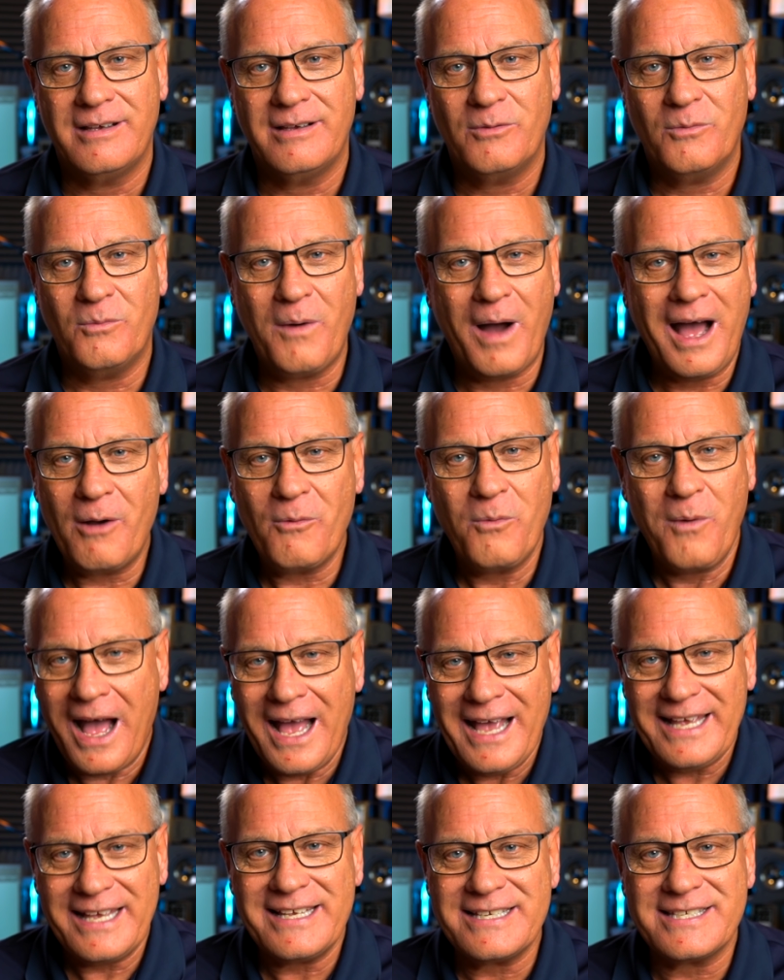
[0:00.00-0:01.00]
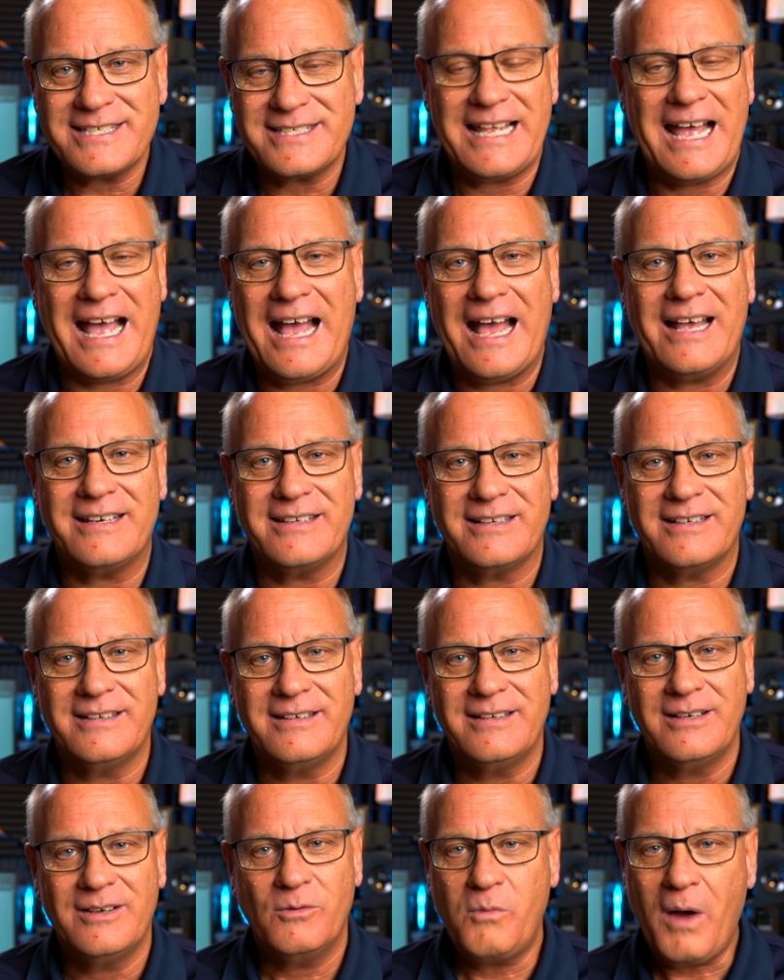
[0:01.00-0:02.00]
Why is that?
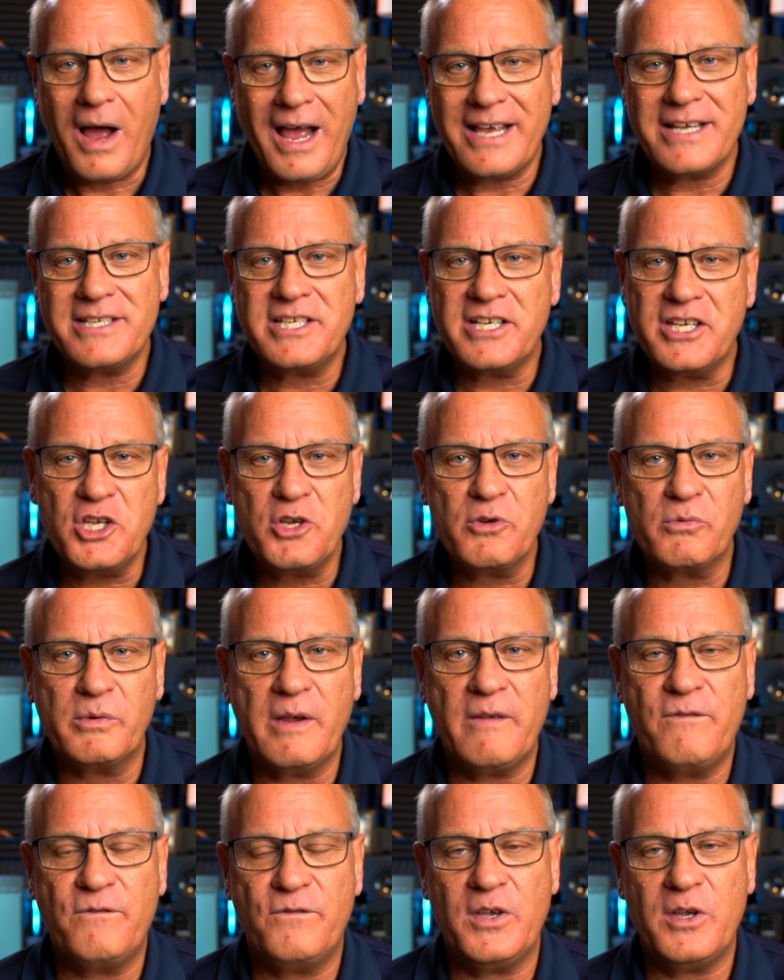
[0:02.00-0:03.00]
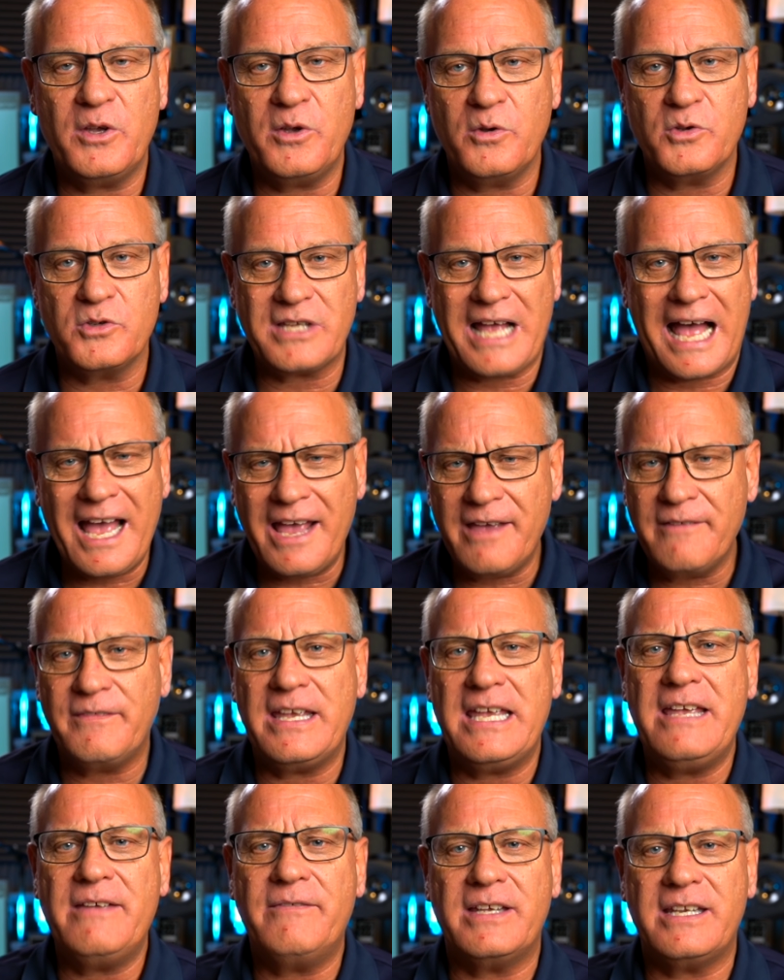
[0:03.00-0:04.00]
Why is it you refuse? I've
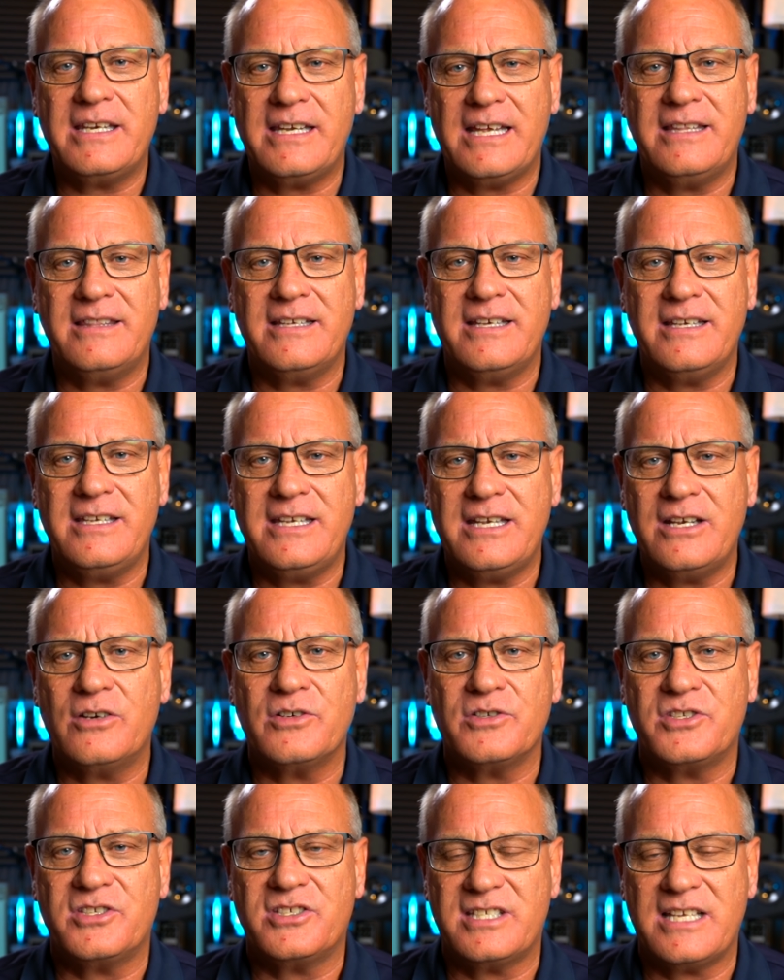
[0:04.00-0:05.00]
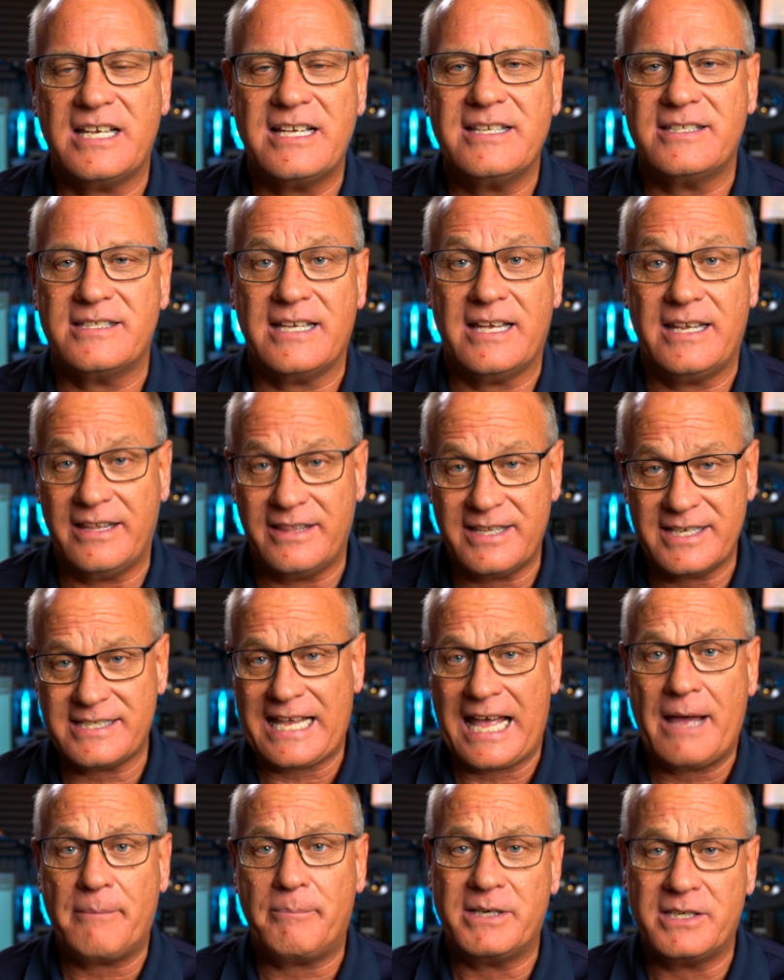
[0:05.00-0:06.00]
even in the years since then, and this
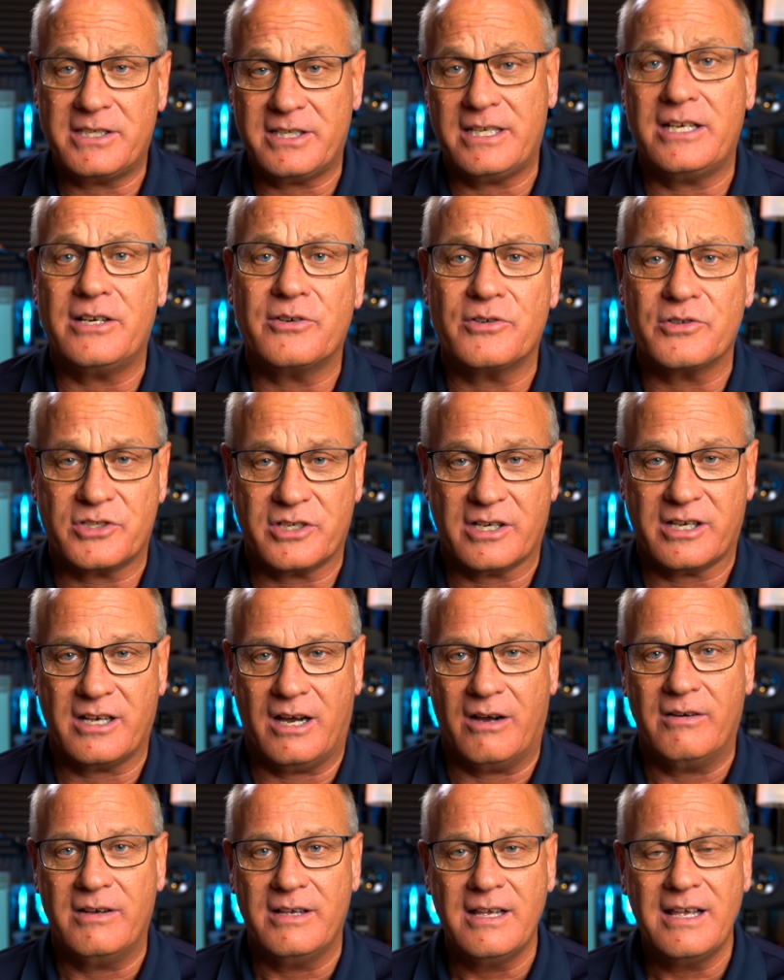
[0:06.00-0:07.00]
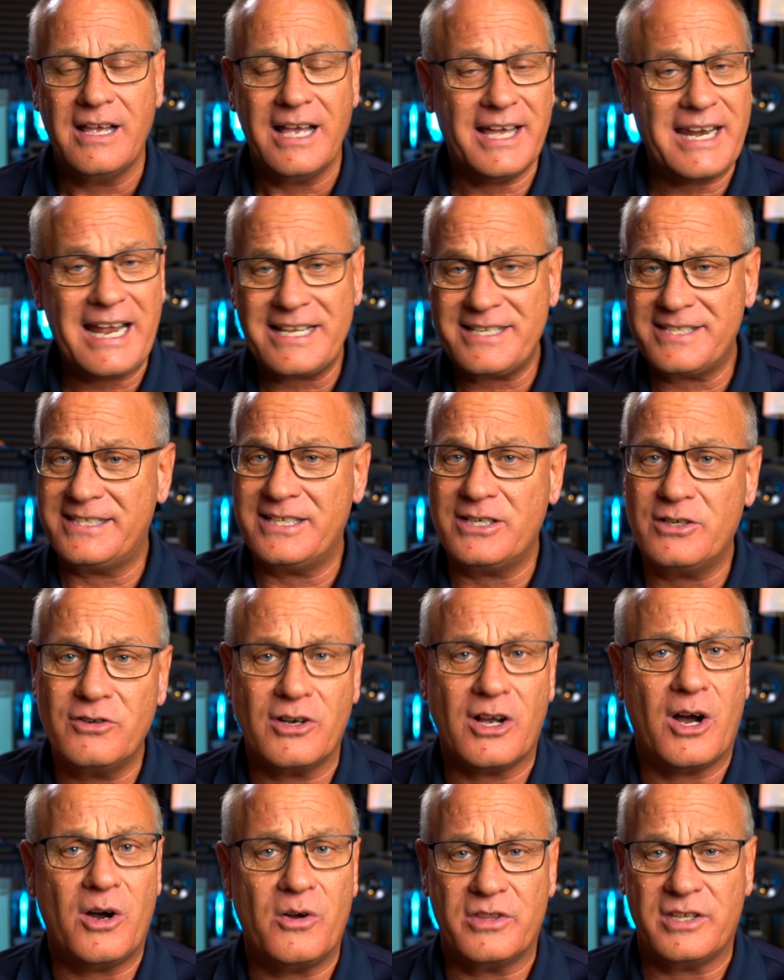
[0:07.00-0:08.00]
happened years ago, and I still
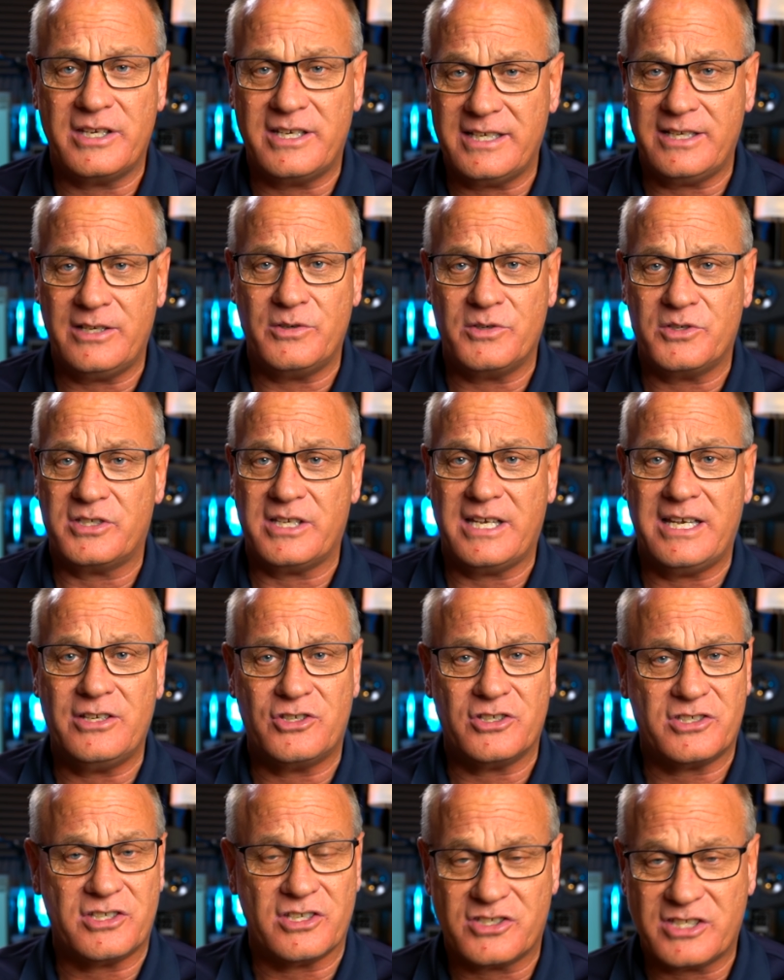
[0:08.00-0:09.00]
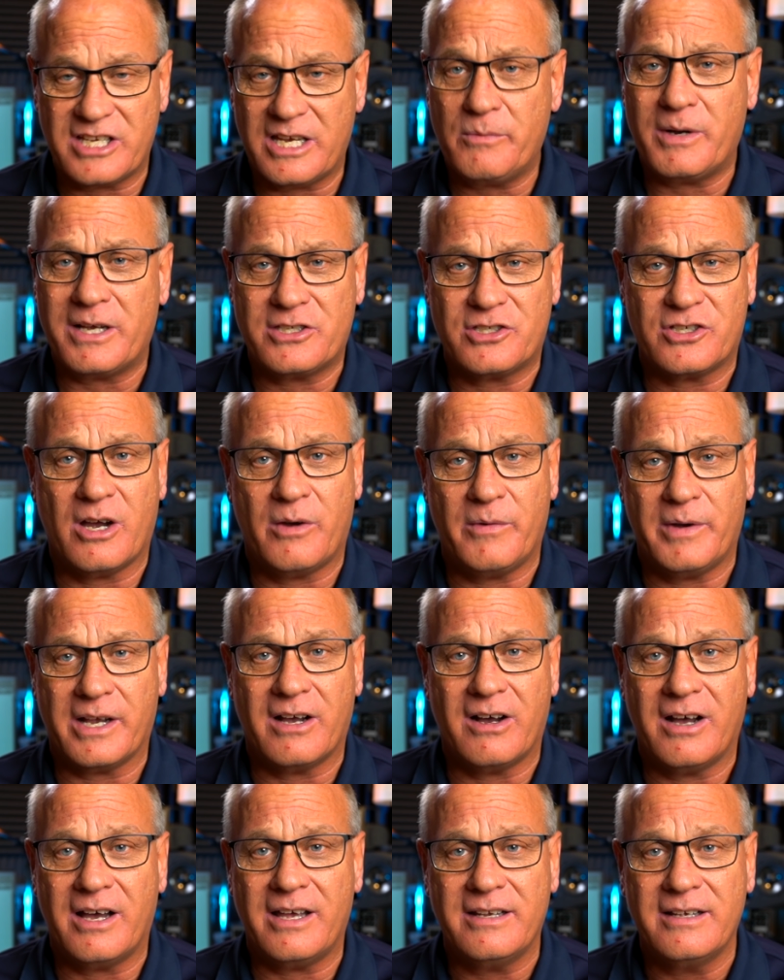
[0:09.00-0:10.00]
go to the DUC just to see what's going
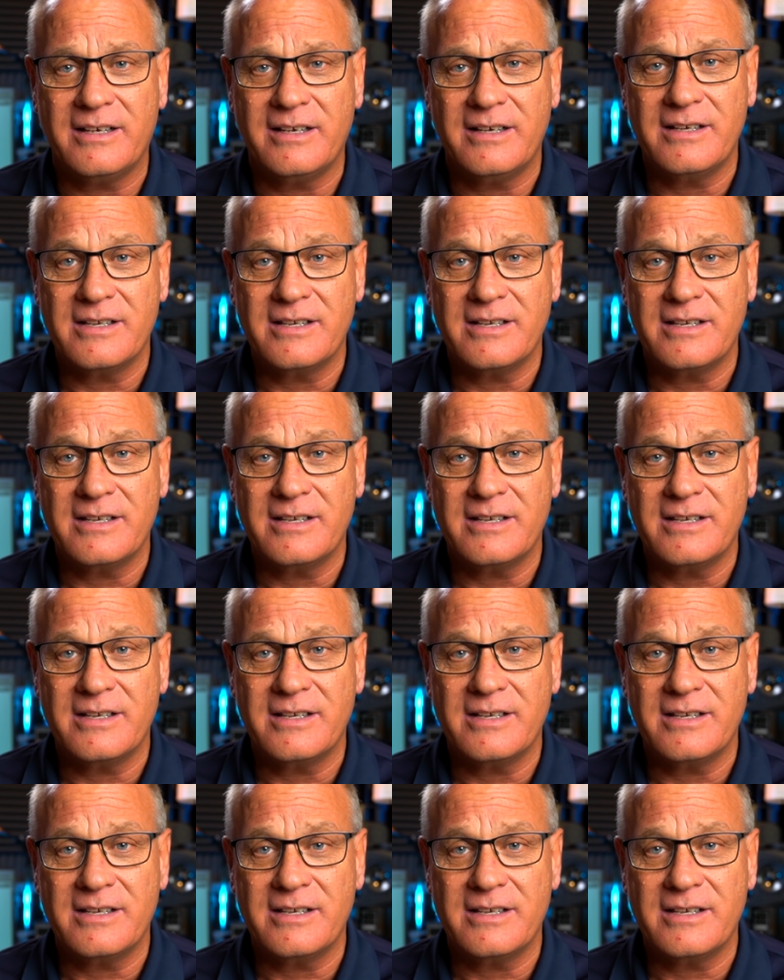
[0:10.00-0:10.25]
on.